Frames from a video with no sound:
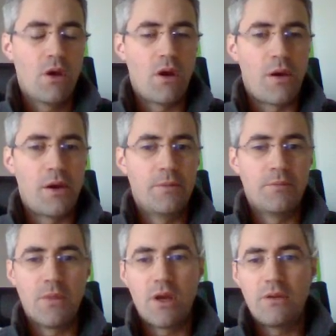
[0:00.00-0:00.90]

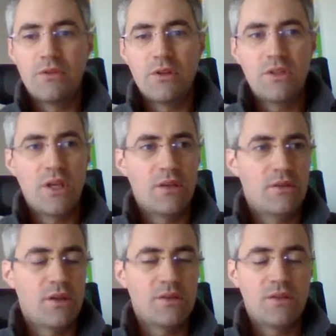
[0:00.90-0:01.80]
I have not
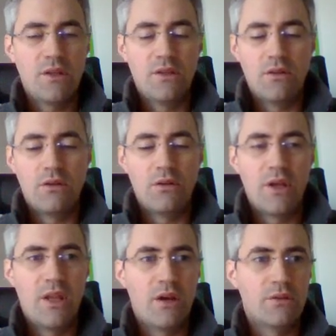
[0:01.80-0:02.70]
yet tested all
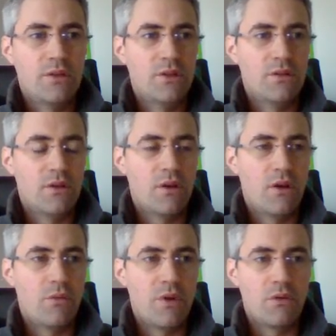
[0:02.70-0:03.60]
that out in
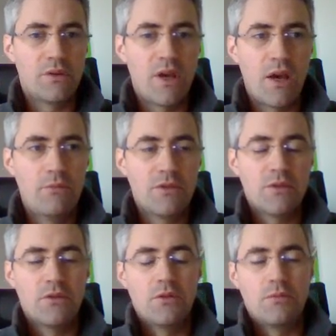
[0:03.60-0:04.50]
real time,
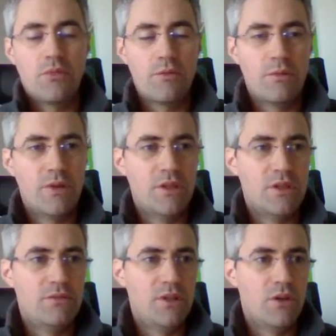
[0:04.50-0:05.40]
so probably
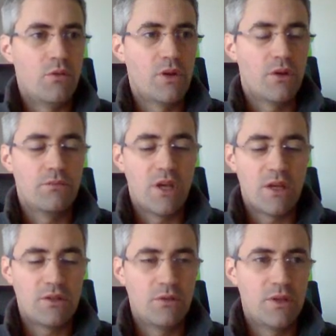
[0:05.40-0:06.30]
this video will not be
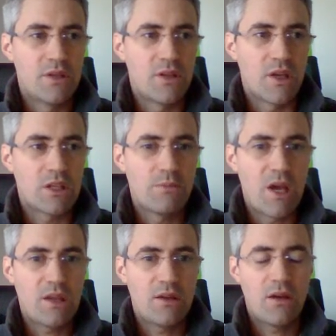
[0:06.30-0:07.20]
as good as I expect.